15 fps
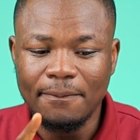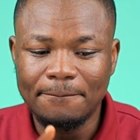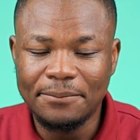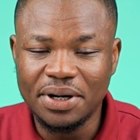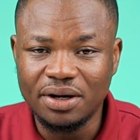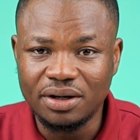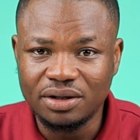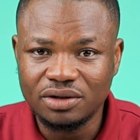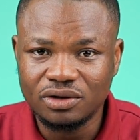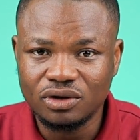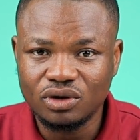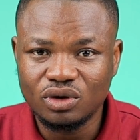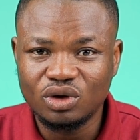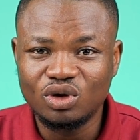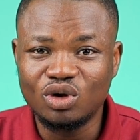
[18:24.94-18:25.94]
p,
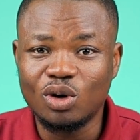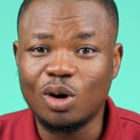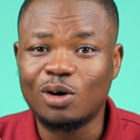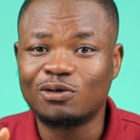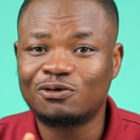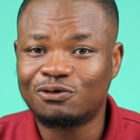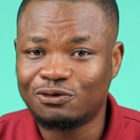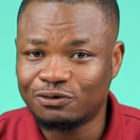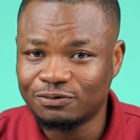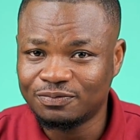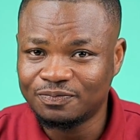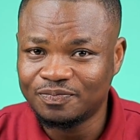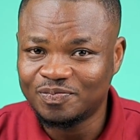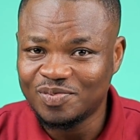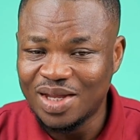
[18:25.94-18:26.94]
nor f,
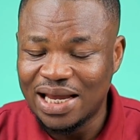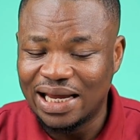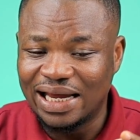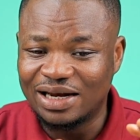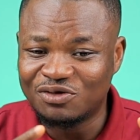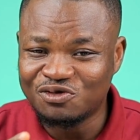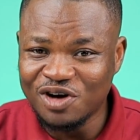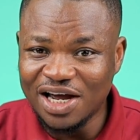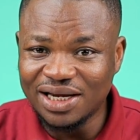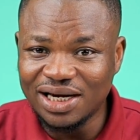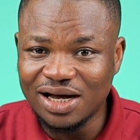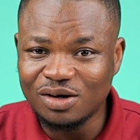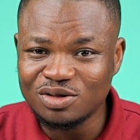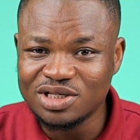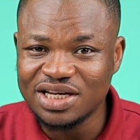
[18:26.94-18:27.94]
and find
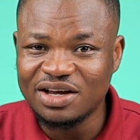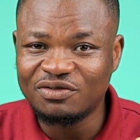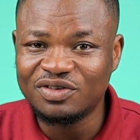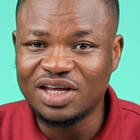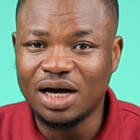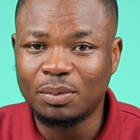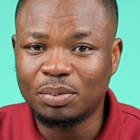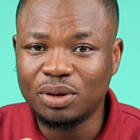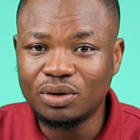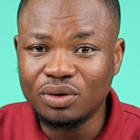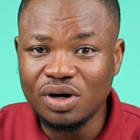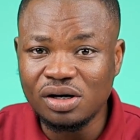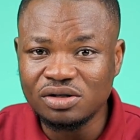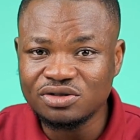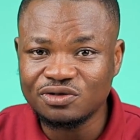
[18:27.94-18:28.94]
out if their
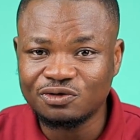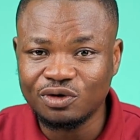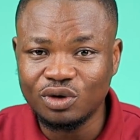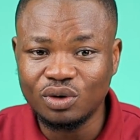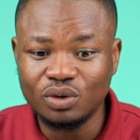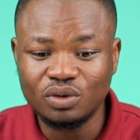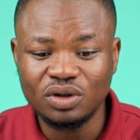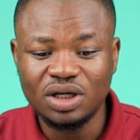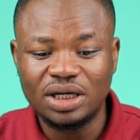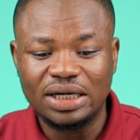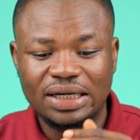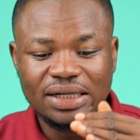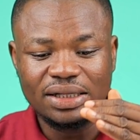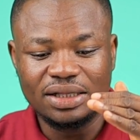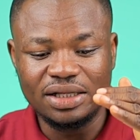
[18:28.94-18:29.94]
plurals follow
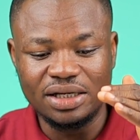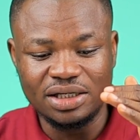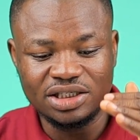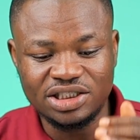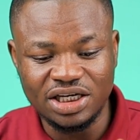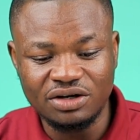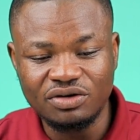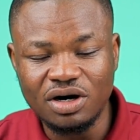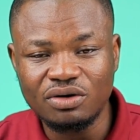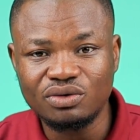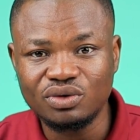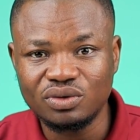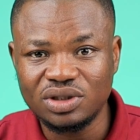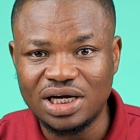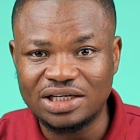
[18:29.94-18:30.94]
the general
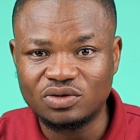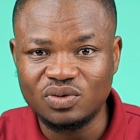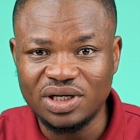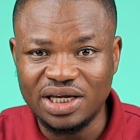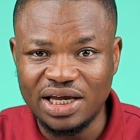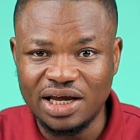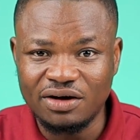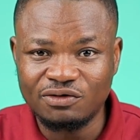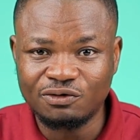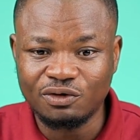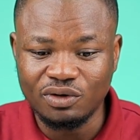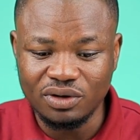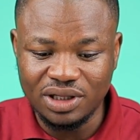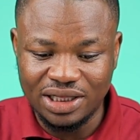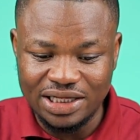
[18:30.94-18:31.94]
rule that we gave
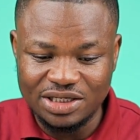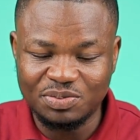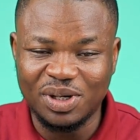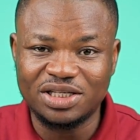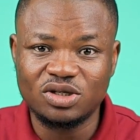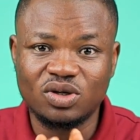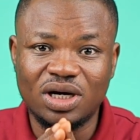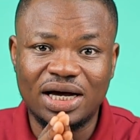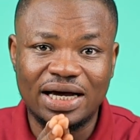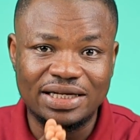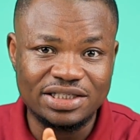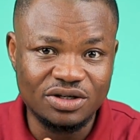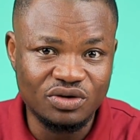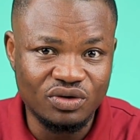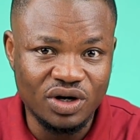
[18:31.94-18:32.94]
for this particular
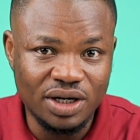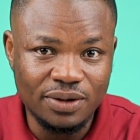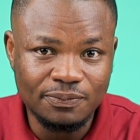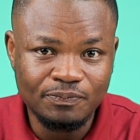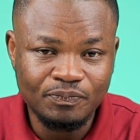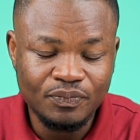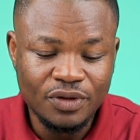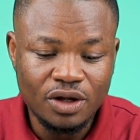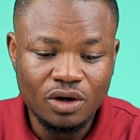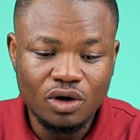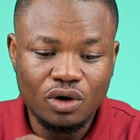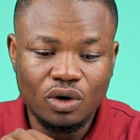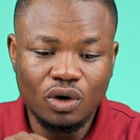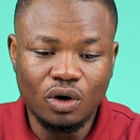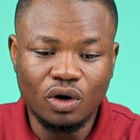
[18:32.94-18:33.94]
category,
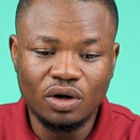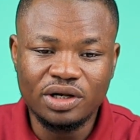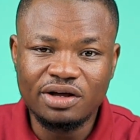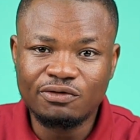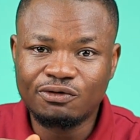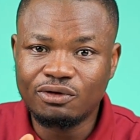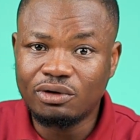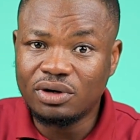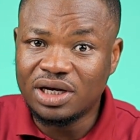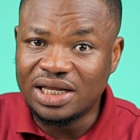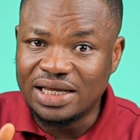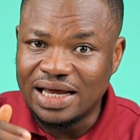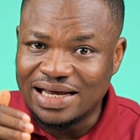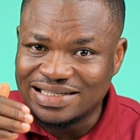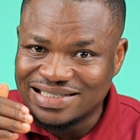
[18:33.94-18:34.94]
or they follow
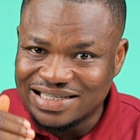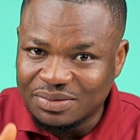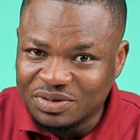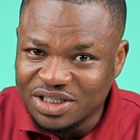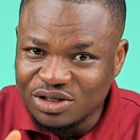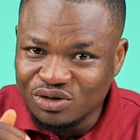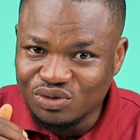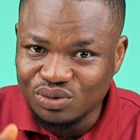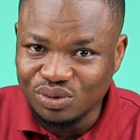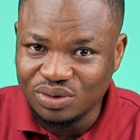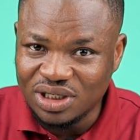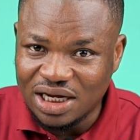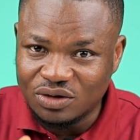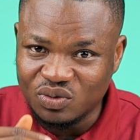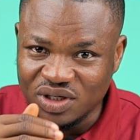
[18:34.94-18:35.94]
the exceptions rule
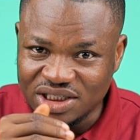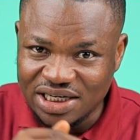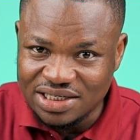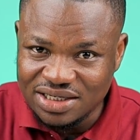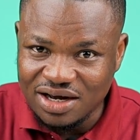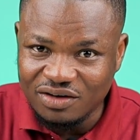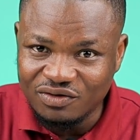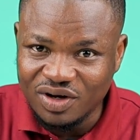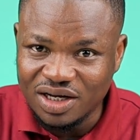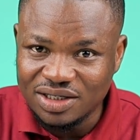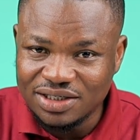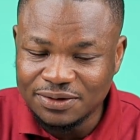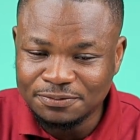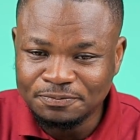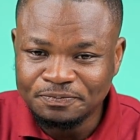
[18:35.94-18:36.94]
that we just
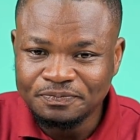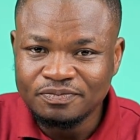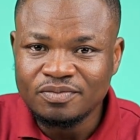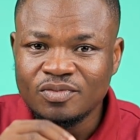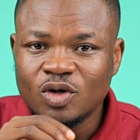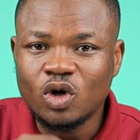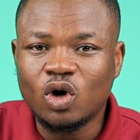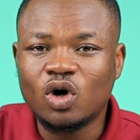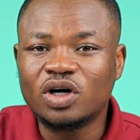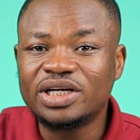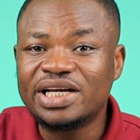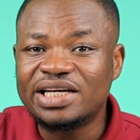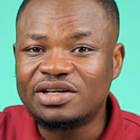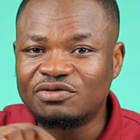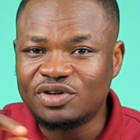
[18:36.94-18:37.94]
covered, or
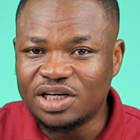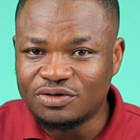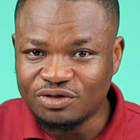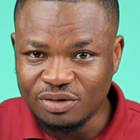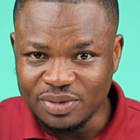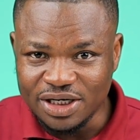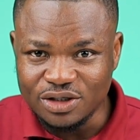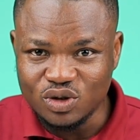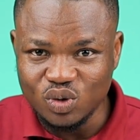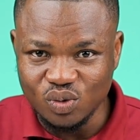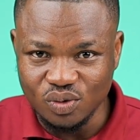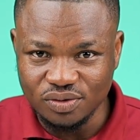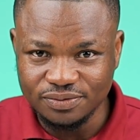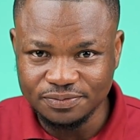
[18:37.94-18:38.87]
they deviate from the two.